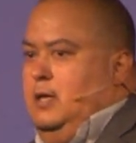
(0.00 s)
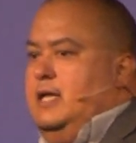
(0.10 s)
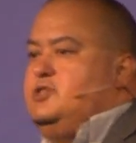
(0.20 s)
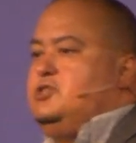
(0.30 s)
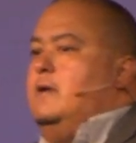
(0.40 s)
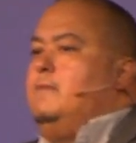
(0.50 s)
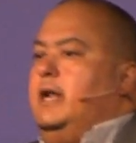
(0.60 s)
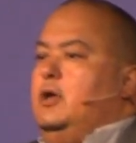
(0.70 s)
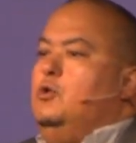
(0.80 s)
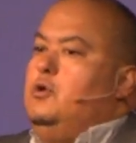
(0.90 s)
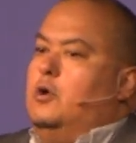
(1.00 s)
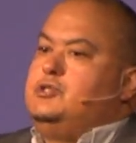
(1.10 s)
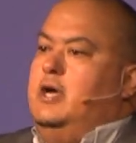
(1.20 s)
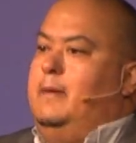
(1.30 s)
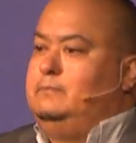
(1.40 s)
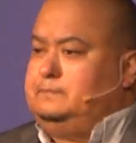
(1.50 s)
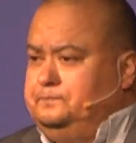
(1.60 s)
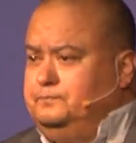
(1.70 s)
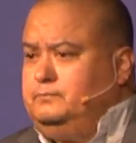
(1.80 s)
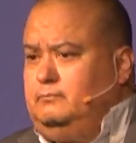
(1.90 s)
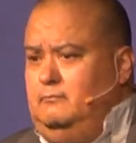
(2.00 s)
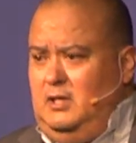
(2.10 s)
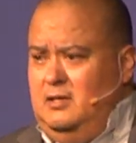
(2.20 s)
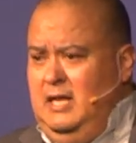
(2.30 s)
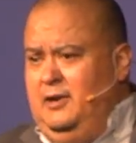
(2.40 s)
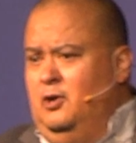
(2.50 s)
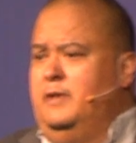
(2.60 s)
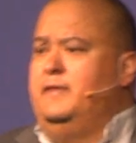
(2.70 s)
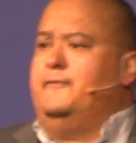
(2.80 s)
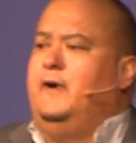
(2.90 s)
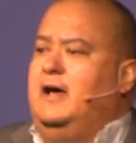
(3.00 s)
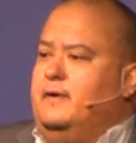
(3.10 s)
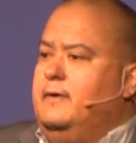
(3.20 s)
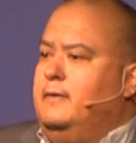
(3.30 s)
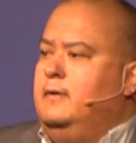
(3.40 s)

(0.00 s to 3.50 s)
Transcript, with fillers: It's somebody who grows up not knowing their father.